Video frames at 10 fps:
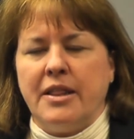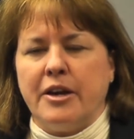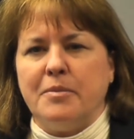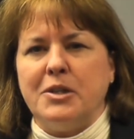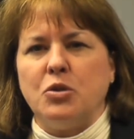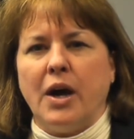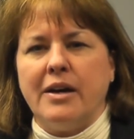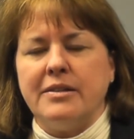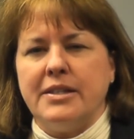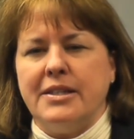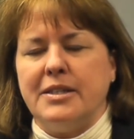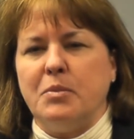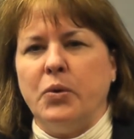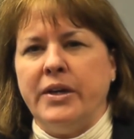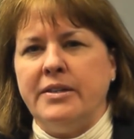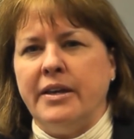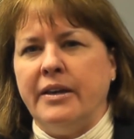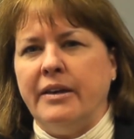therapy trials at this point.